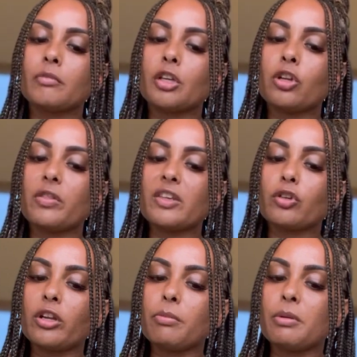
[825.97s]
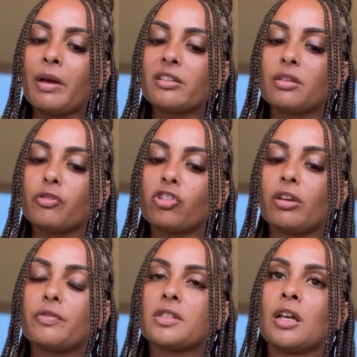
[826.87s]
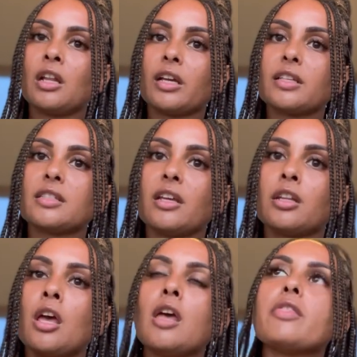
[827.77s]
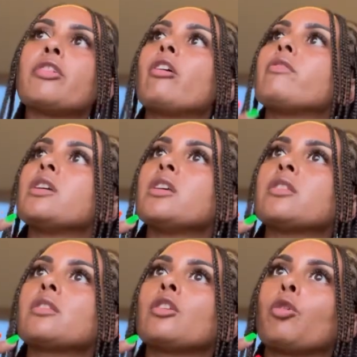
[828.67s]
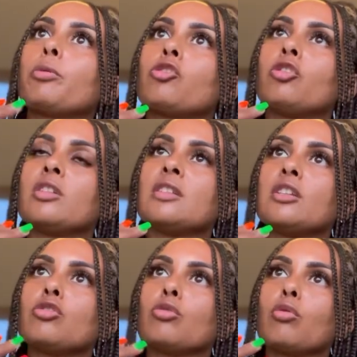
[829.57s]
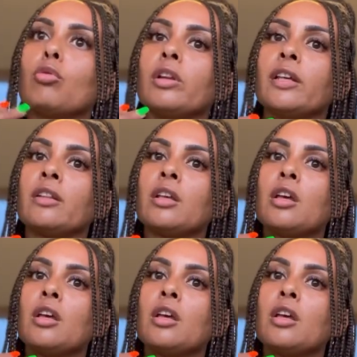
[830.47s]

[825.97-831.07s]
You know, there's going to be massive shifts, and like I said, there is an opportunity to call in